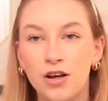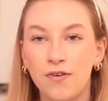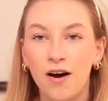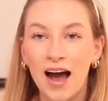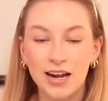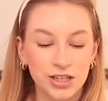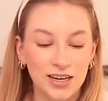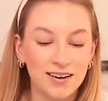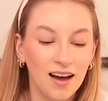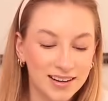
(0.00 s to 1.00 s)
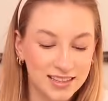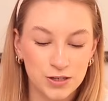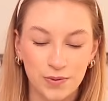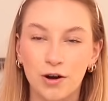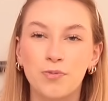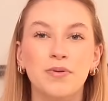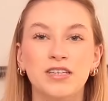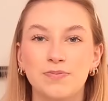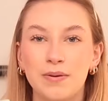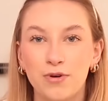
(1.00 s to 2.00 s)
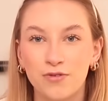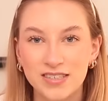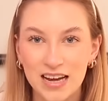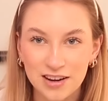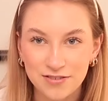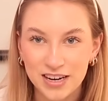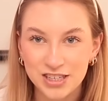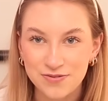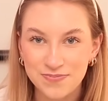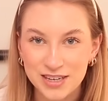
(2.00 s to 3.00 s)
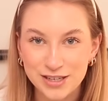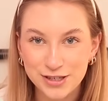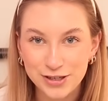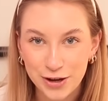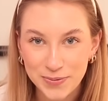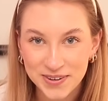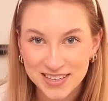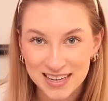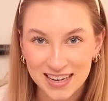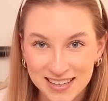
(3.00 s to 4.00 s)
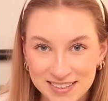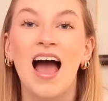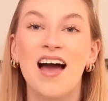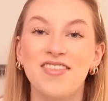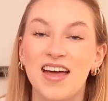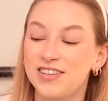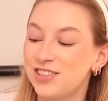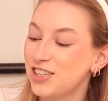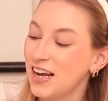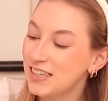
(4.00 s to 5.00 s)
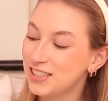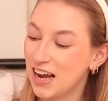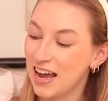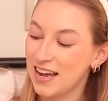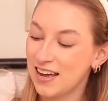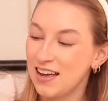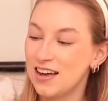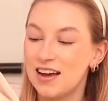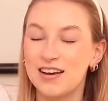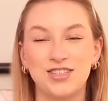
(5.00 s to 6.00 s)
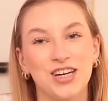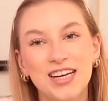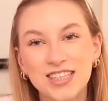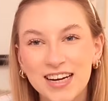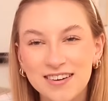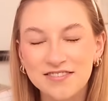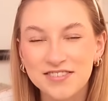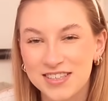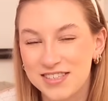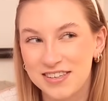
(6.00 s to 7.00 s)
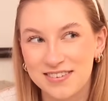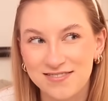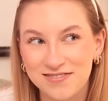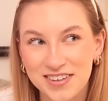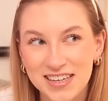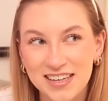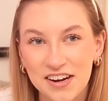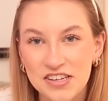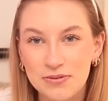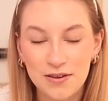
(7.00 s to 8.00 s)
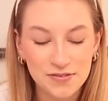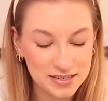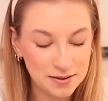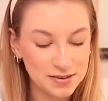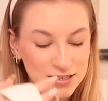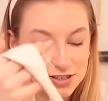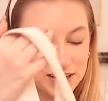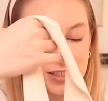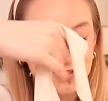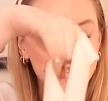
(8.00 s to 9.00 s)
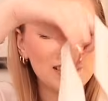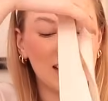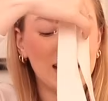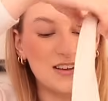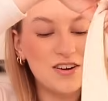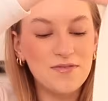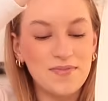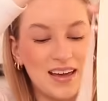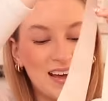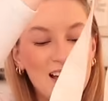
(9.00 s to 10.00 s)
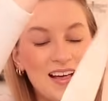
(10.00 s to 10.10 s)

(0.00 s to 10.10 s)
know if I'll actually light this one. It'll probably just be more for decoration, but it's so pretty. And then JJ just really knows me for some strange reason. He got me